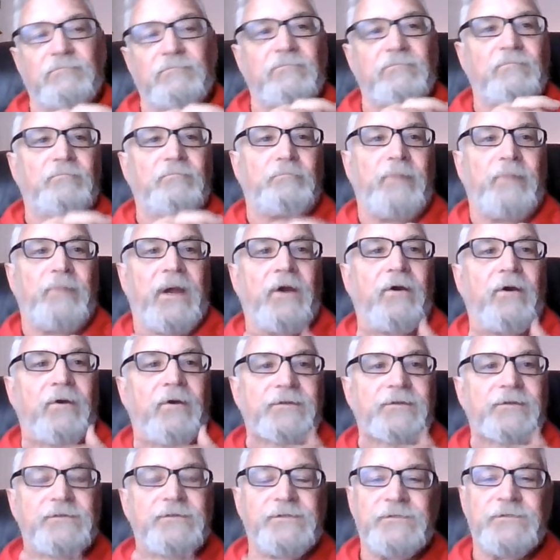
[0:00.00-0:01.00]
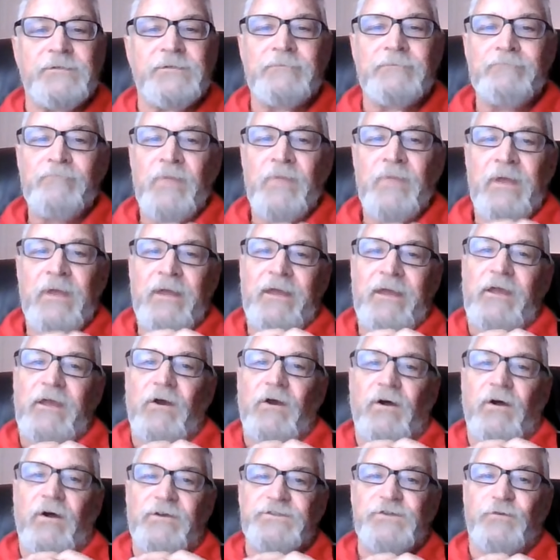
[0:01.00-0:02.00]
Barron's. He
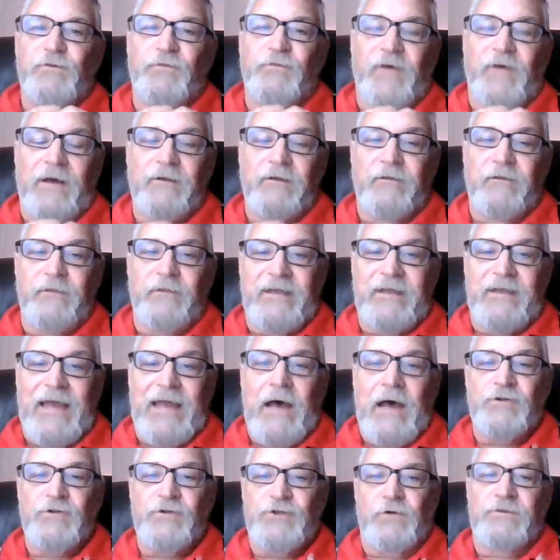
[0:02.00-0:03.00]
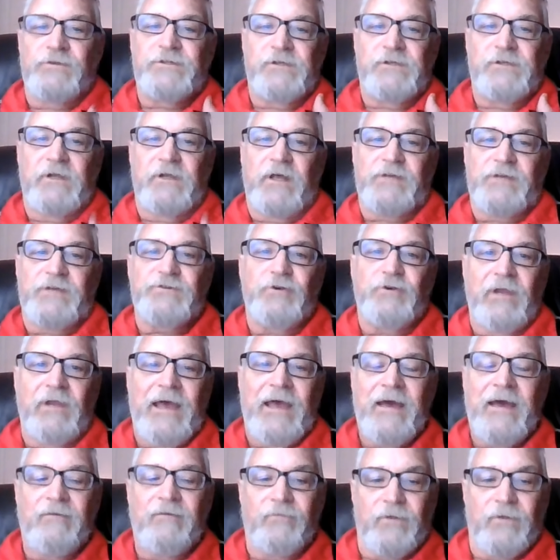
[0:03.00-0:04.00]
also founded the Dow Jones Industrial
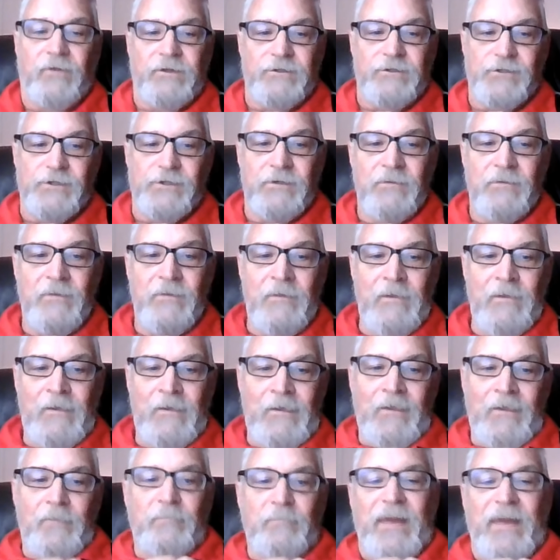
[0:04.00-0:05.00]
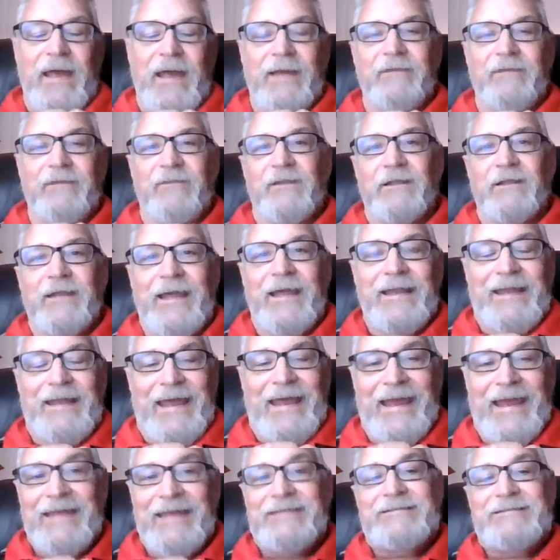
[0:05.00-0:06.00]
Average back in the late
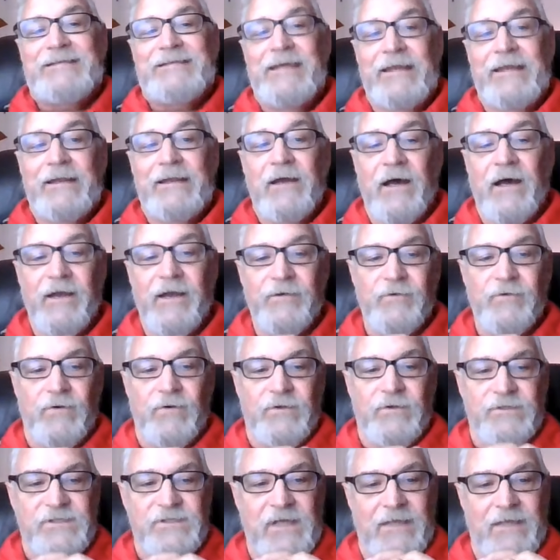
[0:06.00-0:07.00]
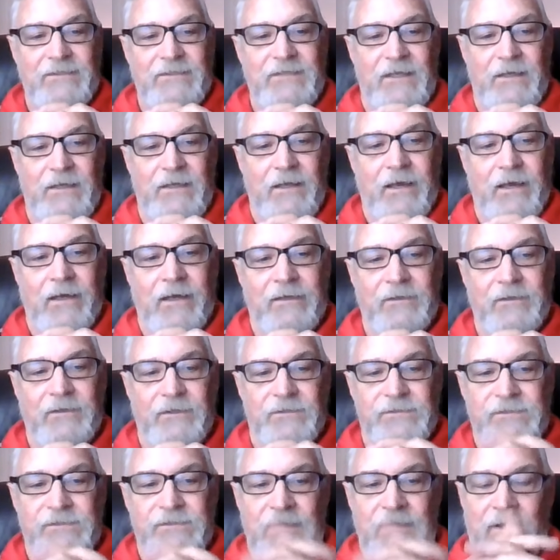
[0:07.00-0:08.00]

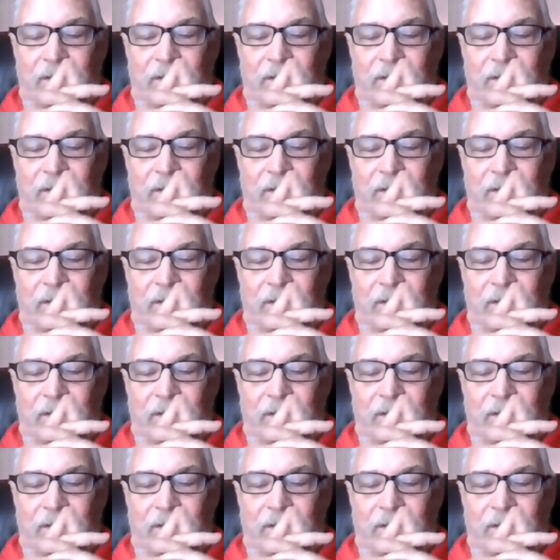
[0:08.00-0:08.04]
1890s.